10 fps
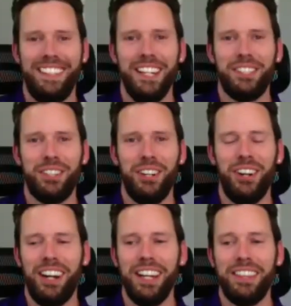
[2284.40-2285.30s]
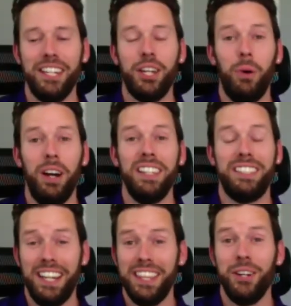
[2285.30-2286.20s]
That's Kurt. I think it was
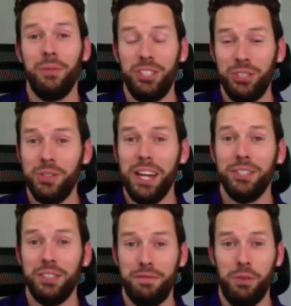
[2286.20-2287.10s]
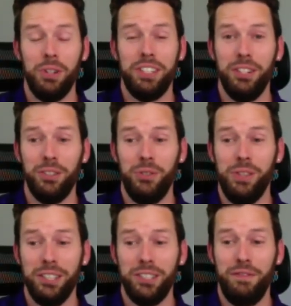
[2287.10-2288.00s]
2014 or
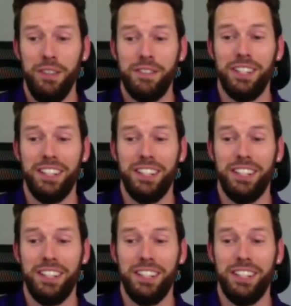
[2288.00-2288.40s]
2015.